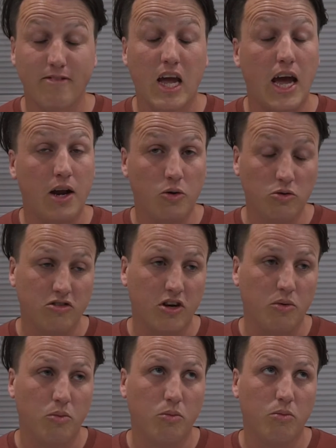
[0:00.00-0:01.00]
And
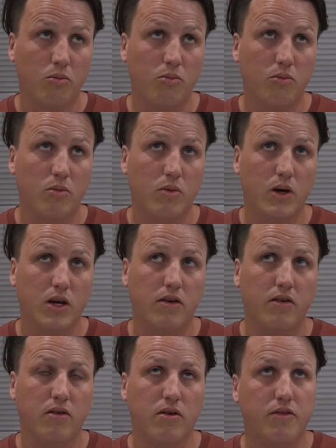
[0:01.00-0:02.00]
also,
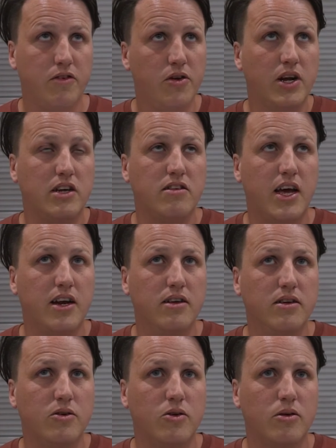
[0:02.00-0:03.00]
a few days later,
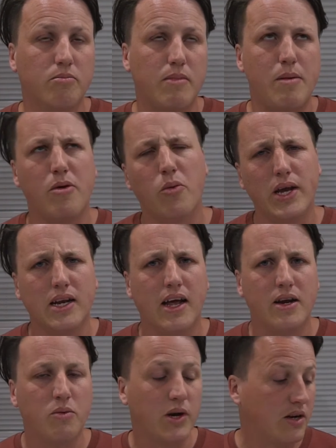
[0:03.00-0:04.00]
or maybe a week
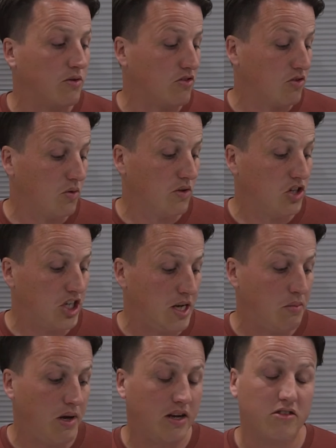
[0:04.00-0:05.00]
later, we're going to install the
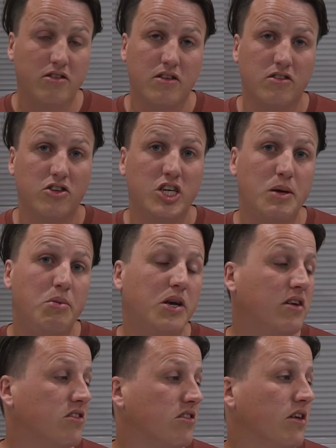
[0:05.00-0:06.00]
GPS. So there's a
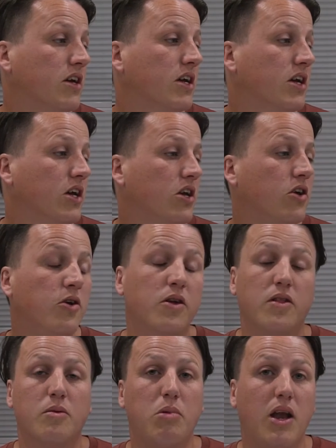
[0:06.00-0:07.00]
GPS
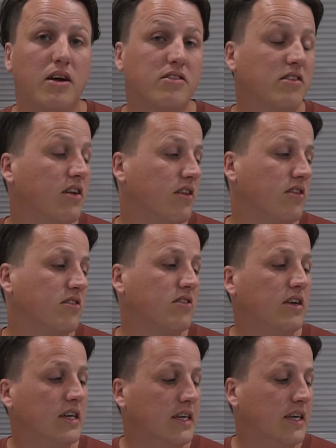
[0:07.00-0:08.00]
unit that plugs into
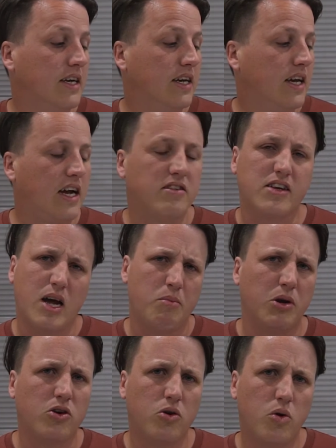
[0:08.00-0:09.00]
this, has a
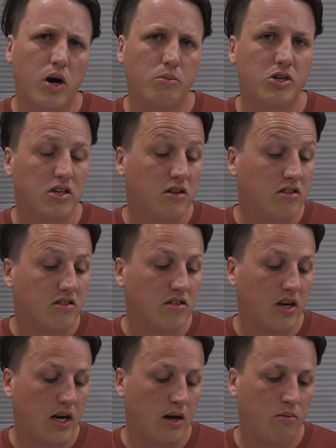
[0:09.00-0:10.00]
couple of cool
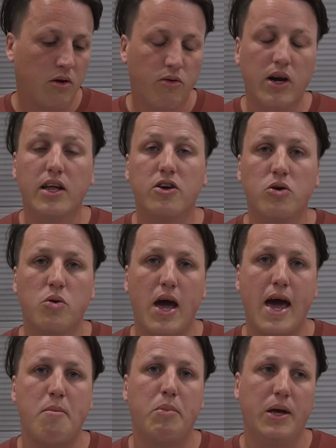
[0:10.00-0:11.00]
options, a really cool
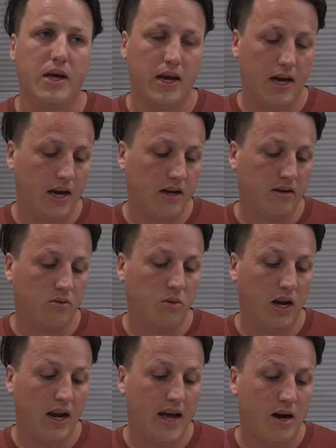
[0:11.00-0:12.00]
app, and
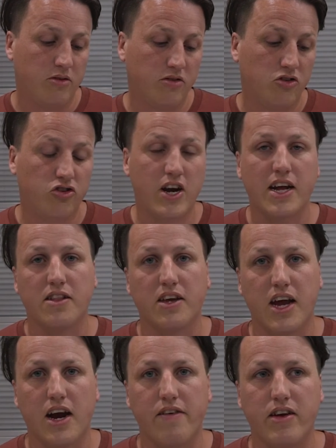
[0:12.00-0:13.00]
will allow us to track the
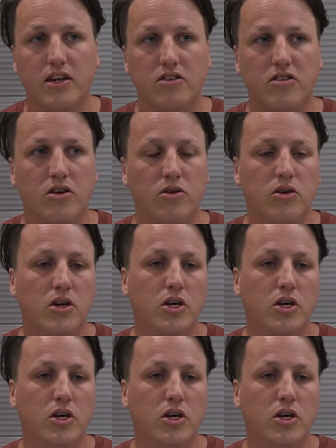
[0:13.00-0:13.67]
Caravan. So